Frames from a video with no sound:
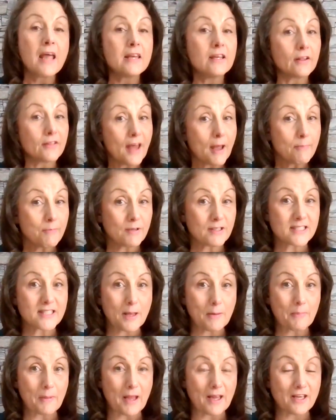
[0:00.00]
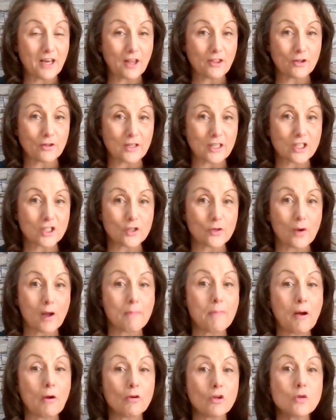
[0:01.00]
Now that brings up another issue
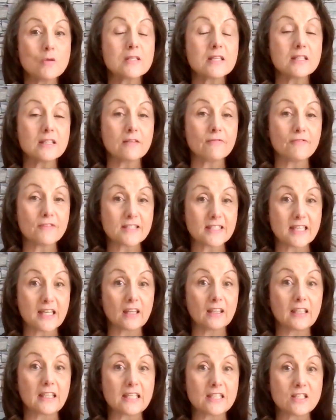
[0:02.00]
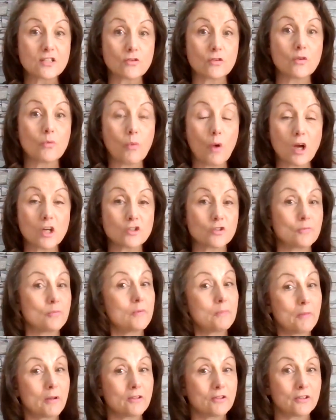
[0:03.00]
about using the facilities or the washroom
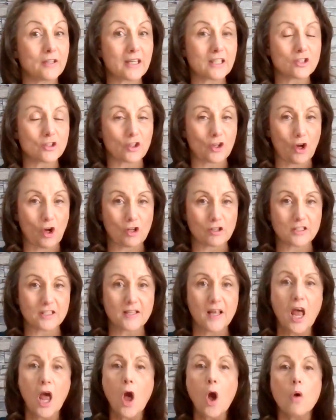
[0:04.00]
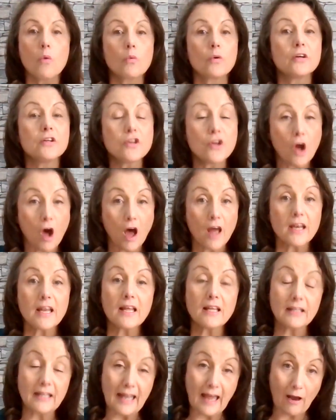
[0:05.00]
where Mother Nature calls. We're not
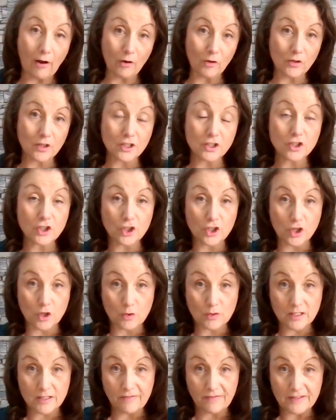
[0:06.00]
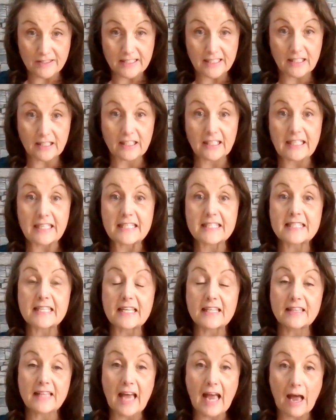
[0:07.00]
allowed to use the facilities
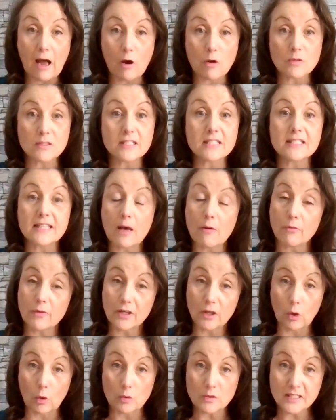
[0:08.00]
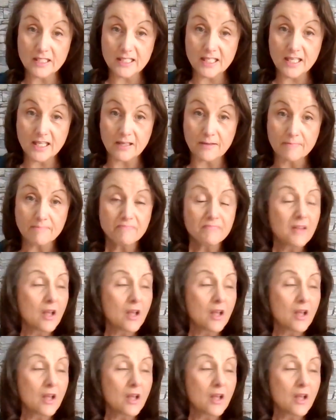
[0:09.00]
in the houses that we go see.